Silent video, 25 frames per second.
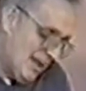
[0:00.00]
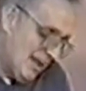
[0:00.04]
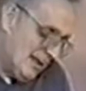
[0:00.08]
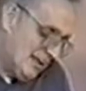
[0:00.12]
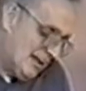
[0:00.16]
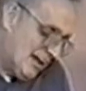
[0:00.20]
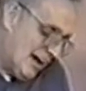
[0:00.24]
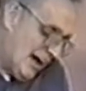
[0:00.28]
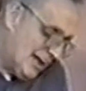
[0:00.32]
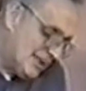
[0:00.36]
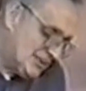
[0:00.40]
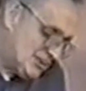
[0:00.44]

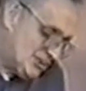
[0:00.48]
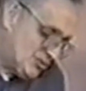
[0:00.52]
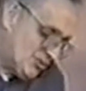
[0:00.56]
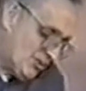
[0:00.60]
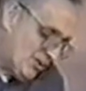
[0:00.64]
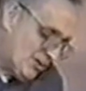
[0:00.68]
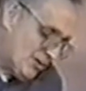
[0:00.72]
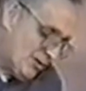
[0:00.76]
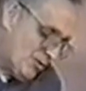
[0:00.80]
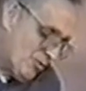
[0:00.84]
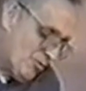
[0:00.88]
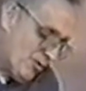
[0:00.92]
And God
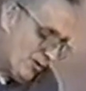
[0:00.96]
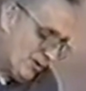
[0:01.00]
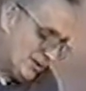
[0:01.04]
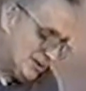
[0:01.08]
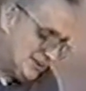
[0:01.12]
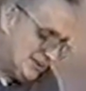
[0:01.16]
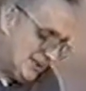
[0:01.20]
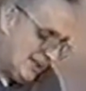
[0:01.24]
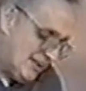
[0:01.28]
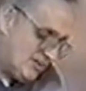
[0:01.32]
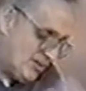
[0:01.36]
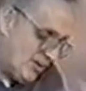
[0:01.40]
saw their
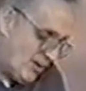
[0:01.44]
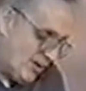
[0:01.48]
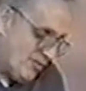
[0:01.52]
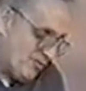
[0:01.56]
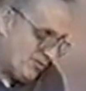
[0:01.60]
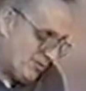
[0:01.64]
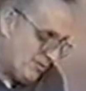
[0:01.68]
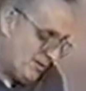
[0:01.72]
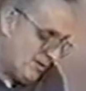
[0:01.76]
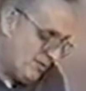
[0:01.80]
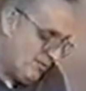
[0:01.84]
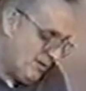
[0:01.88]
works, and they turned
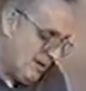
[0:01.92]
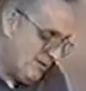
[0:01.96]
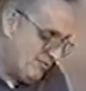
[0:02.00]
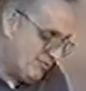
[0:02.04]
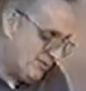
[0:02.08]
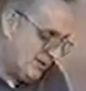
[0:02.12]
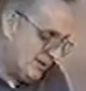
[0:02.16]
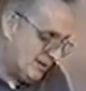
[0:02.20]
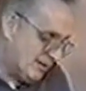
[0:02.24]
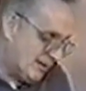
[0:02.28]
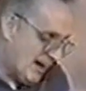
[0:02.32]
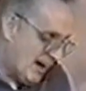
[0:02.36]
from their
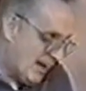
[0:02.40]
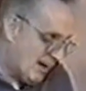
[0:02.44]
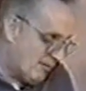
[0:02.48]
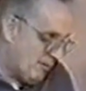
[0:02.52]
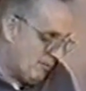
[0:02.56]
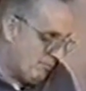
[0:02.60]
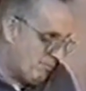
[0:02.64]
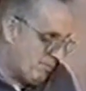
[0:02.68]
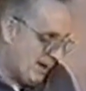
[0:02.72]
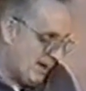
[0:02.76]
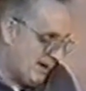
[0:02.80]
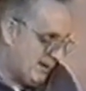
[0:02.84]
evil, and God
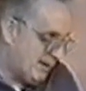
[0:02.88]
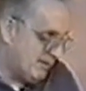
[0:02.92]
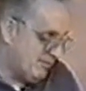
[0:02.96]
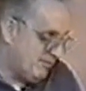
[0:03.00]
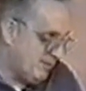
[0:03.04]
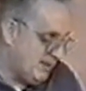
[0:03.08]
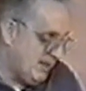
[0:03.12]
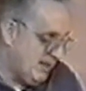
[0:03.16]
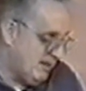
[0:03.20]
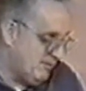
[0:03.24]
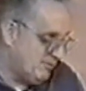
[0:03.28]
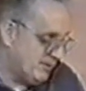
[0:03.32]
repented of
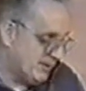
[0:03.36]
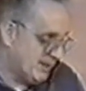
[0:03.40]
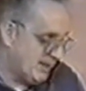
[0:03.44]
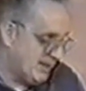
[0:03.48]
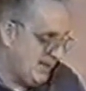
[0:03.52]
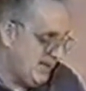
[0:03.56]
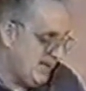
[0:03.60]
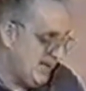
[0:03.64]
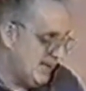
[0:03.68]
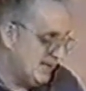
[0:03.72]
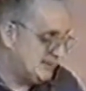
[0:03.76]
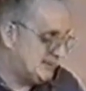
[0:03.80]
the evil that
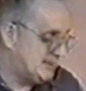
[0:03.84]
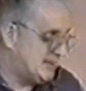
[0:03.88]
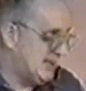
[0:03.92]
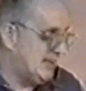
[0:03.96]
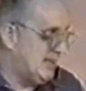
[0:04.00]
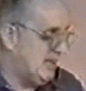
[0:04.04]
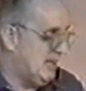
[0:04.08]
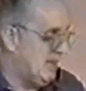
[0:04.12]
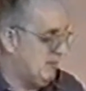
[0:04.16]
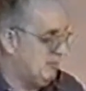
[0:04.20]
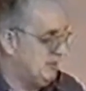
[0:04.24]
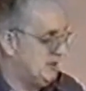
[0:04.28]
he had
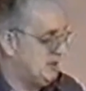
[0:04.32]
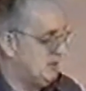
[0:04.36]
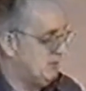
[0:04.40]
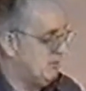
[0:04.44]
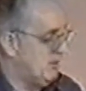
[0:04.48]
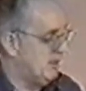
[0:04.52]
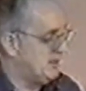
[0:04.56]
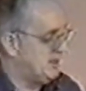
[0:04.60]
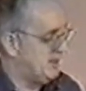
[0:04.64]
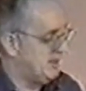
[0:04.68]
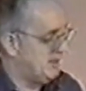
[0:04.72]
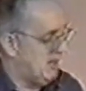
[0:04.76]
said that he would
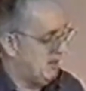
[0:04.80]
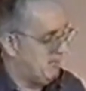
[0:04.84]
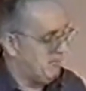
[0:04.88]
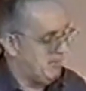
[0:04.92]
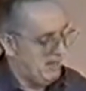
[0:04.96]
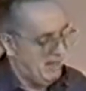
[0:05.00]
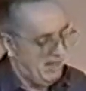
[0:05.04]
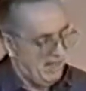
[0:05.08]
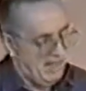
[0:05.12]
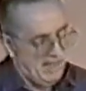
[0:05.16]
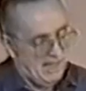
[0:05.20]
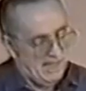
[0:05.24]
do unto them.
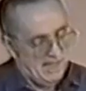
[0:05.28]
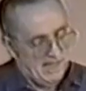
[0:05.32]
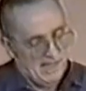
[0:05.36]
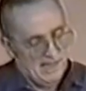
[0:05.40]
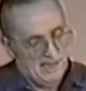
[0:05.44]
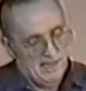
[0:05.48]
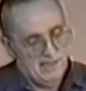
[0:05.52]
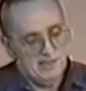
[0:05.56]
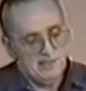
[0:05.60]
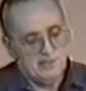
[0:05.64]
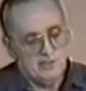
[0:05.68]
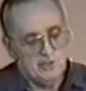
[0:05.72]

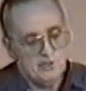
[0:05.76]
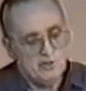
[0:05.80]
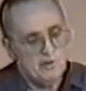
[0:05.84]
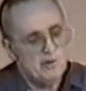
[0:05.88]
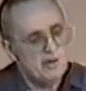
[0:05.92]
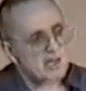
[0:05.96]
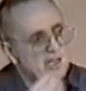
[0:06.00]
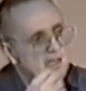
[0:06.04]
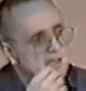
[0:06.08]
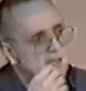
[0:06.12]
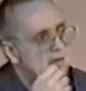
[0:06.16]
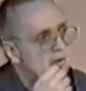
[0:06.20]
And he didn't do
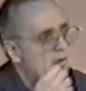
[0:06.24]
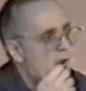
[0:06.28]
it.